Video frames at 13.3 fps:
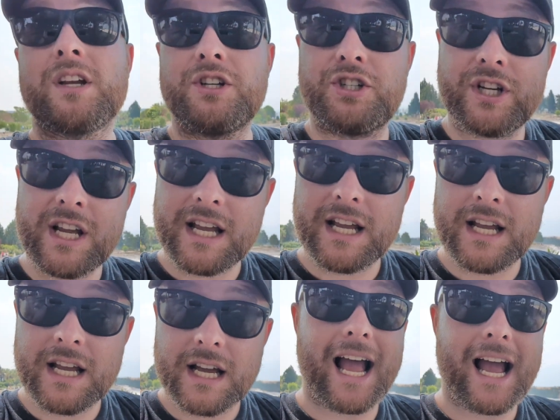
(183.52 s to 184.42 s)

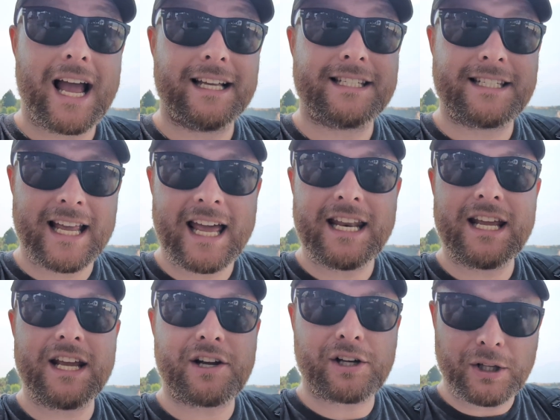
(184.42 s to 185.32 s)
She said
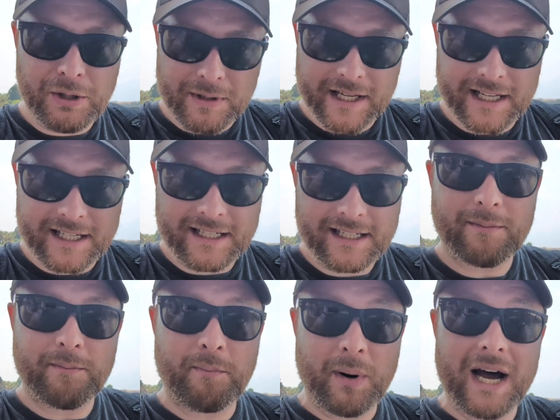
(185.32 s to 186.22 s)
included,
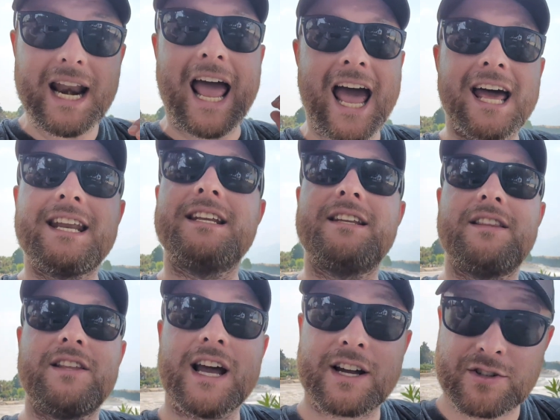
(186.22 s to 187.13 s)
but added
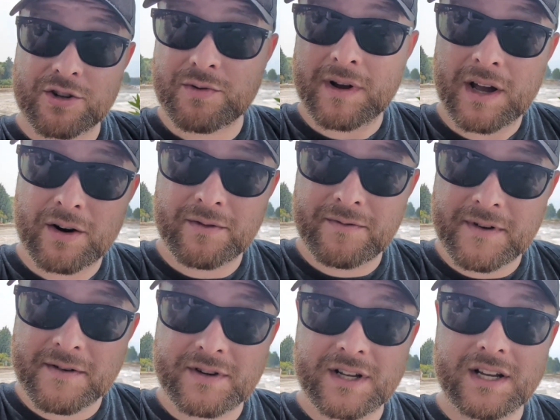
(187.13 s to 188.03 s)
the extra
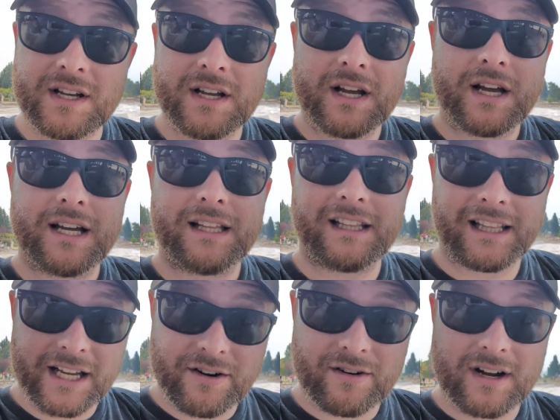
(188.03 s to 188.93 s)
350
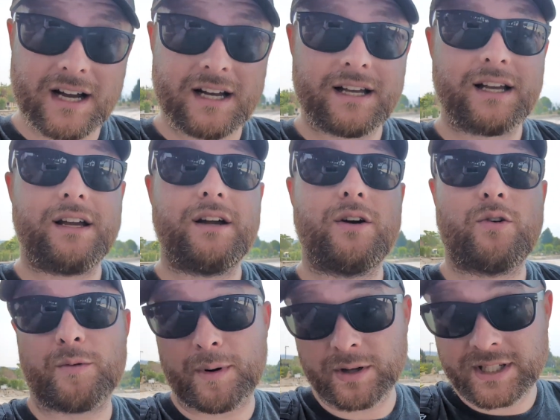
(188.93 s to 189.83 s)
lira
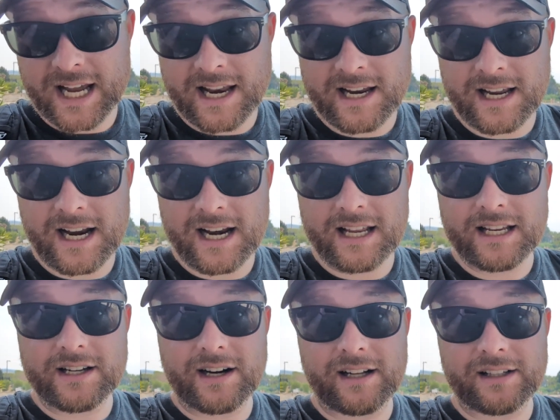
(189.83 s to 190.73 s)
or about 10 Canadian
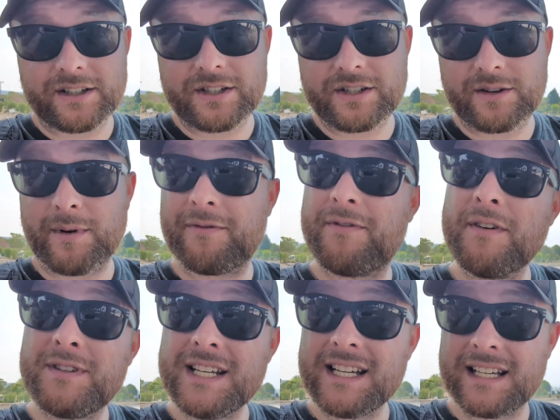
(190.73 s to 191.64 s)
dollars, or about
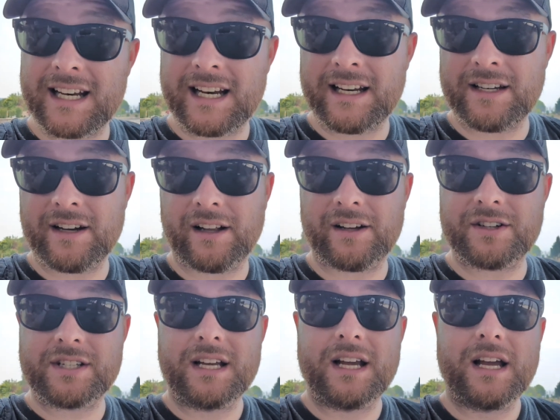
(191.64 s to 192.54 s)
15 Canadian
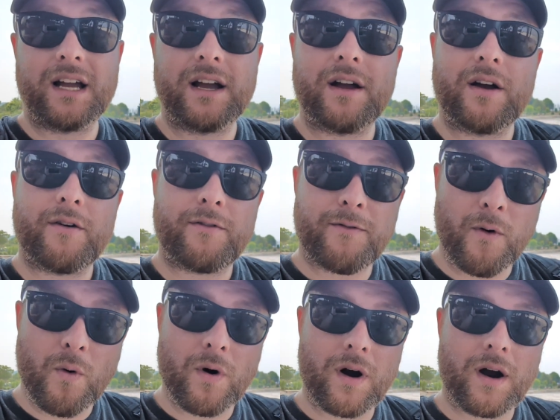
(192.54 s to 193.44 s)
dollars
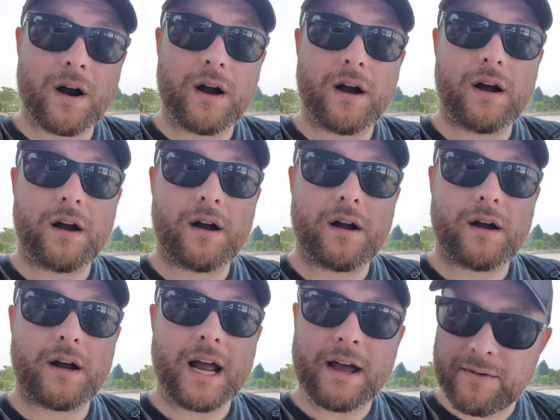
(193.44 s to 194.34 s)
for
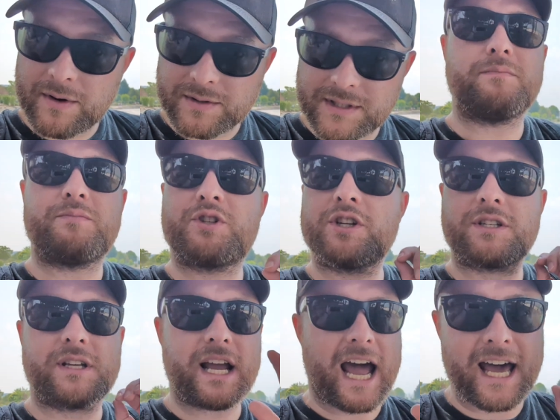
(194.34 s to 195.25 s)
headphones.
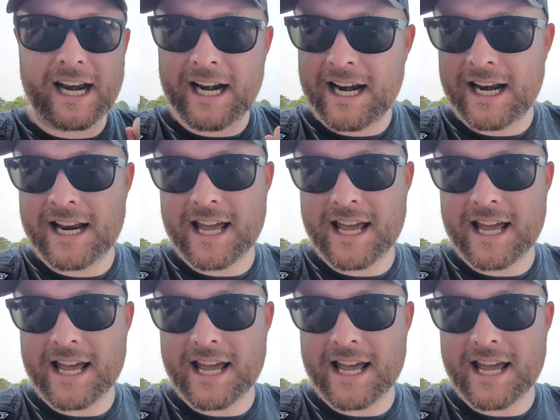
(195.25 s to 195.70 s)
Just added it